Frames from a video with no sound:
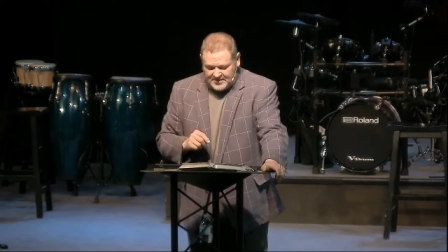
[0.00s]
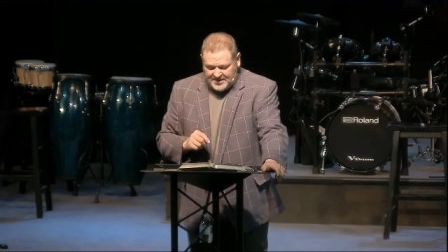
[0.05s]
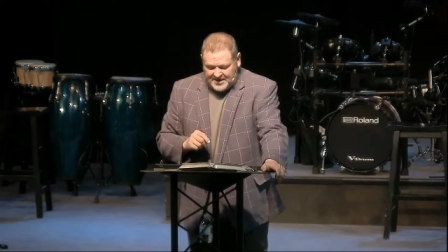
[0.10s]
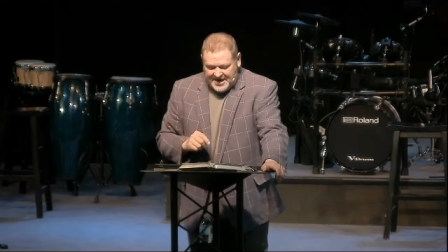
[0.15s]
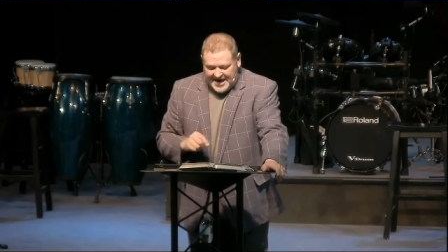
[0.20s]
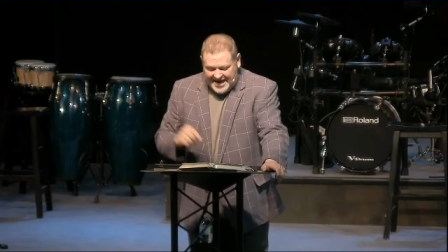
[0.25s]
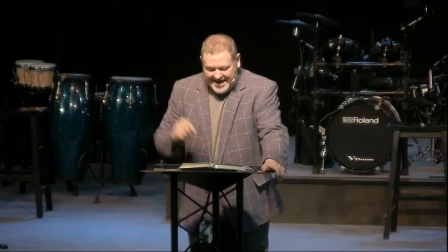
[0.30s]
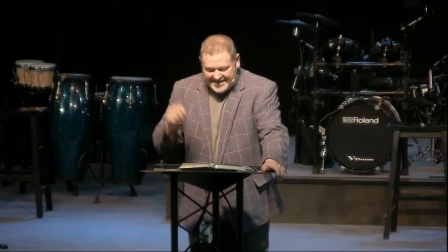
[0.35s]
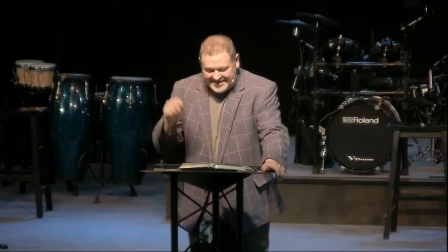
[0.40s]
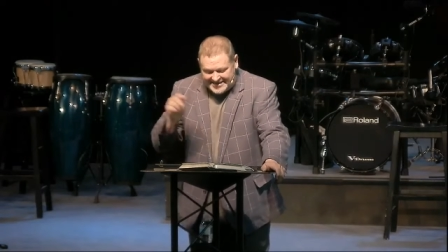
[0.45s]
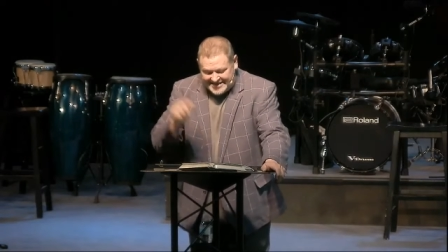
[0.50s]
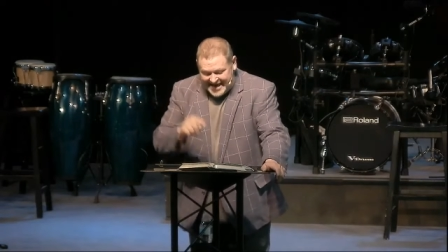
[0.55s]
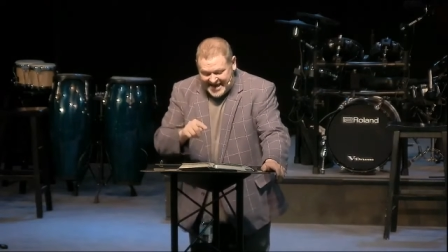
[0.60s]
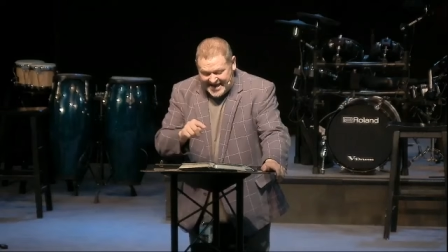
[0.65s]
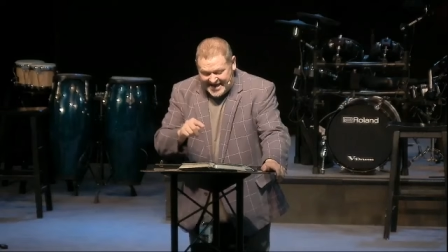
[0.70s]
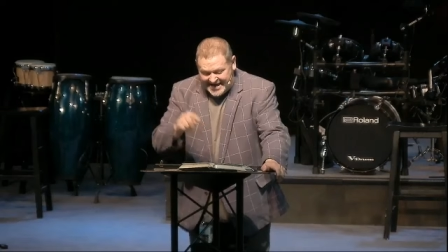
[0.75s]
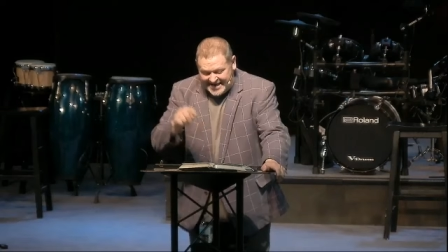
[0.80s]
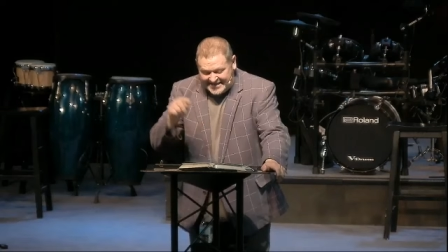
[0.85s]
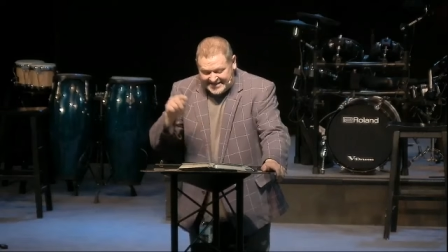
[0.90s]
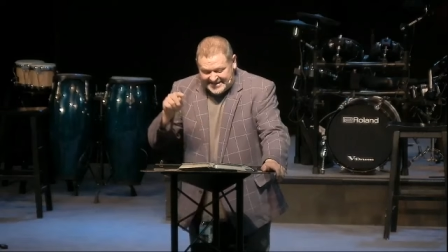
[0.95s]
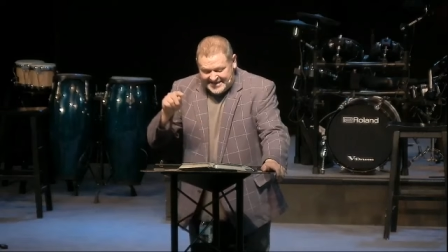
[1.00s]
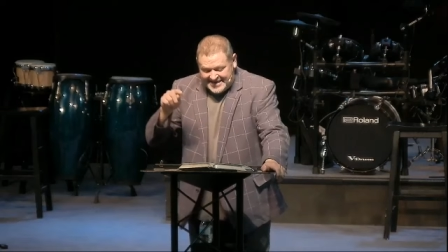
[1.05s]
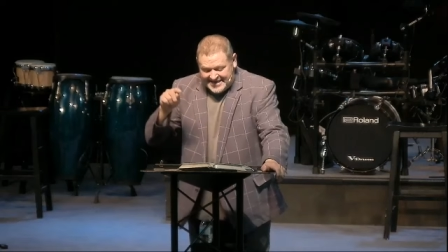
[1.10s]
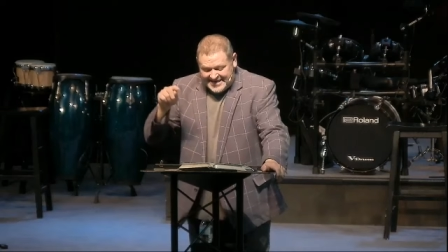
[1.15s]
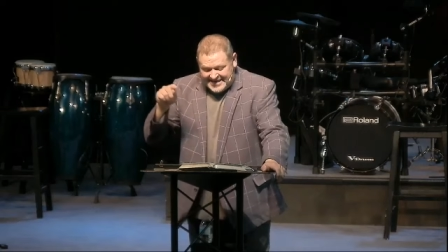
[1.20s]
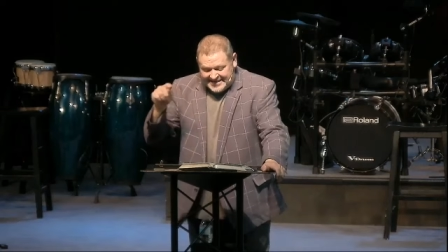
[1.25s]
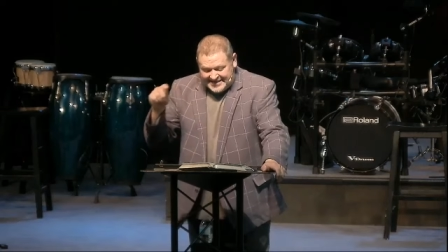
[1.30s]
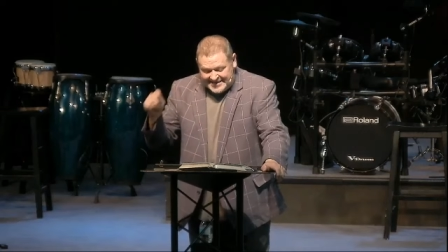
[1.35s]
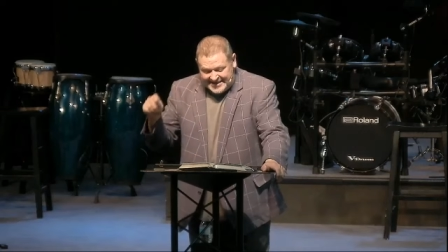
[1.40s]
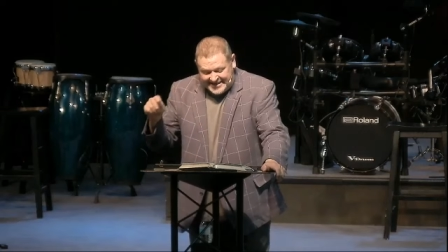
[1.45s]
And then
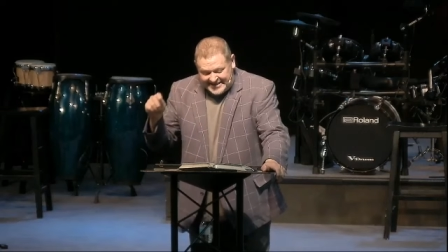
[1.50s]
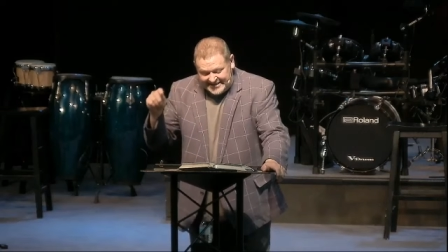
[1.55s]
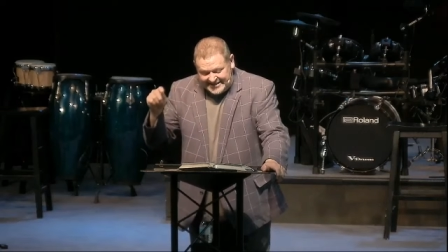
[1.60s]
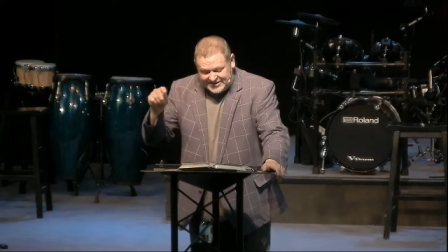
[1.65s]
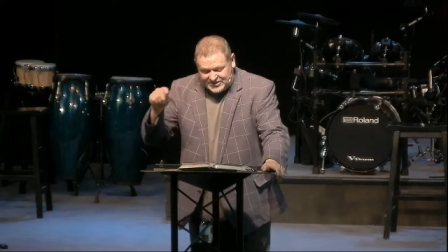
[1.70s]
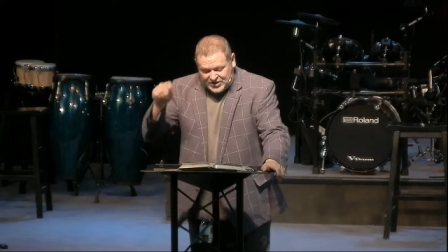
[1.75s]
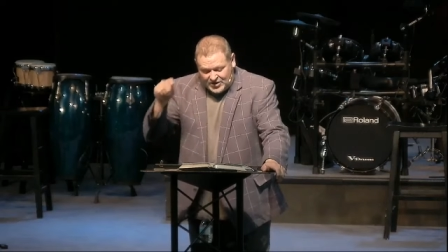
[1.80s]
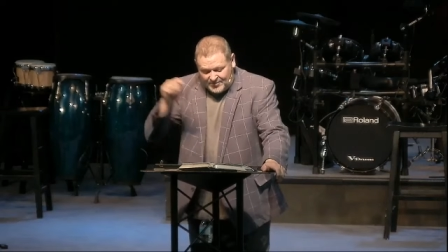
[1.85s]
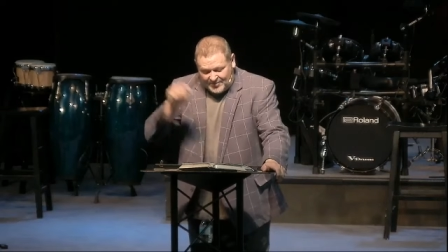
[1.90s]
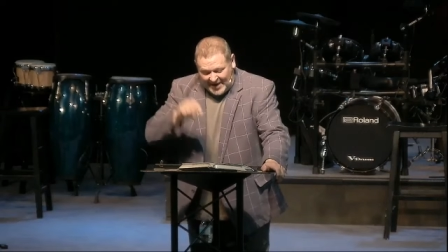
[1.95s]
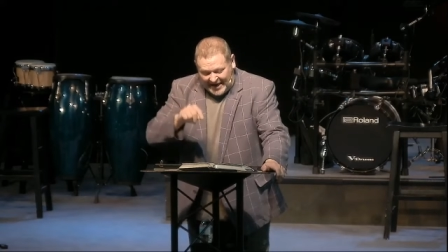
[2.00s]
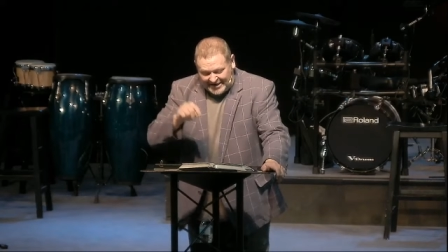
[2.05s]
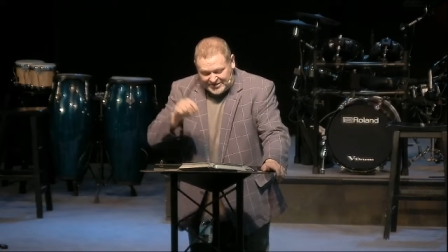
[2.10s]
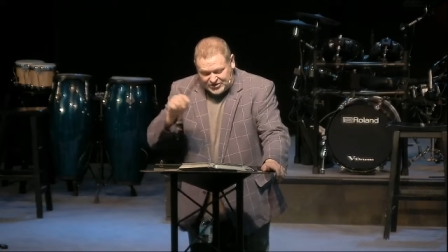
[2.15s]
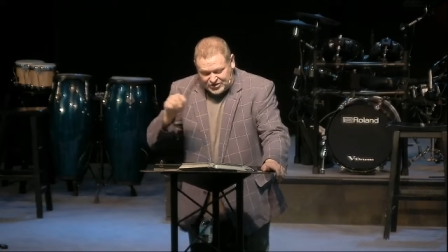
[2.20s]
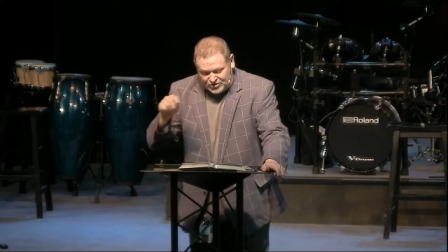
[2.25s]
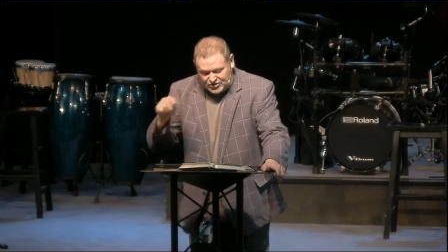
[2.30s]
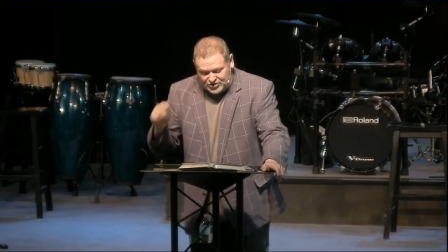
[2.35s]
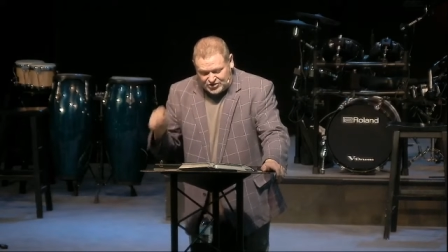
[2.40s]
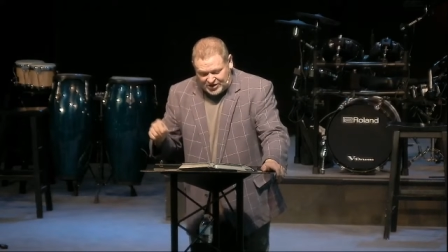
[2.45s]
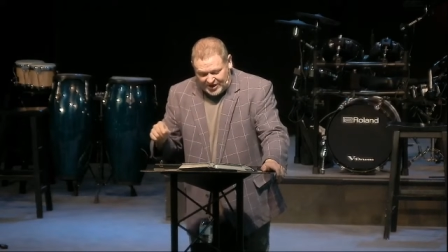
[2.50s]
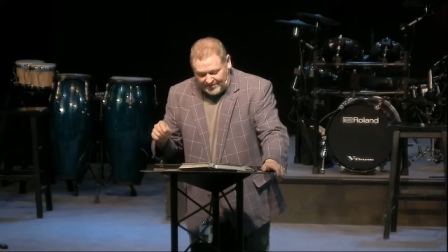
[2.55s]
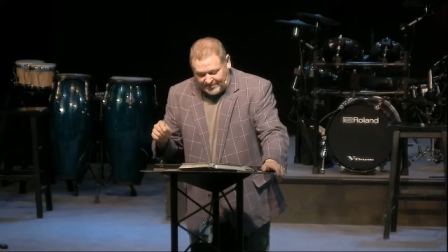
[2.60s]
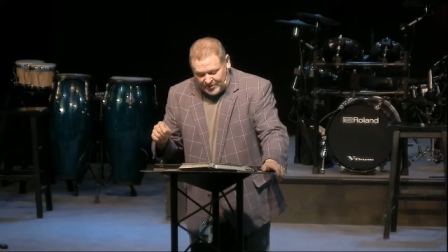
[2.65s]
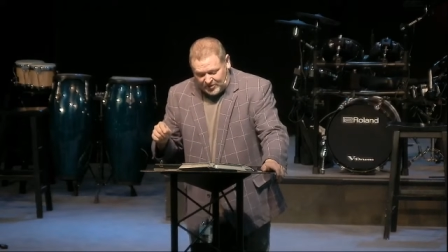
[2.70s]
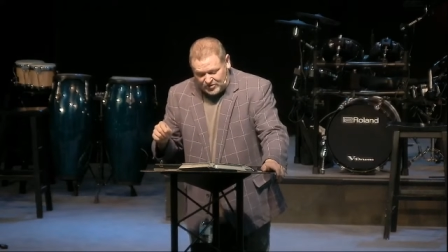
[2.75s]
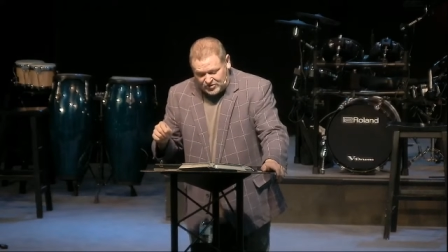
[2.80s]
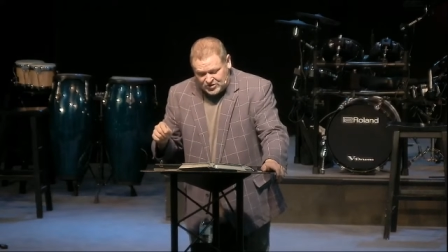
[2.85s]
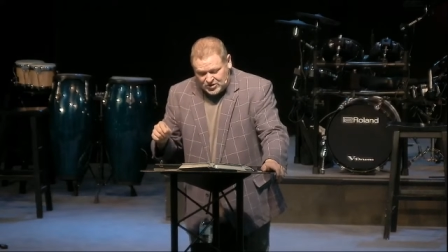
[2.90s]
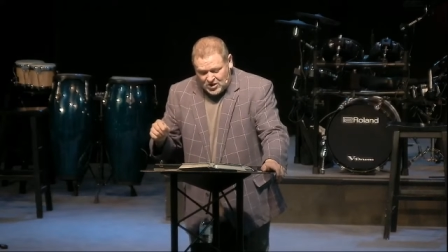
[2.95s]
these pastor
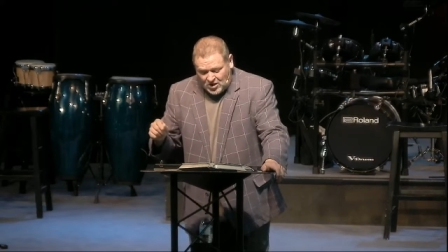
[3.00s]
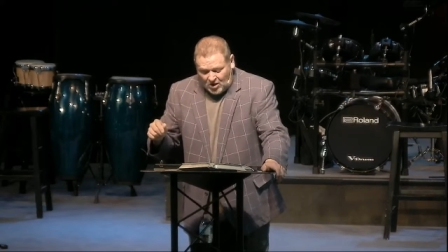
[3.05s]
shepherds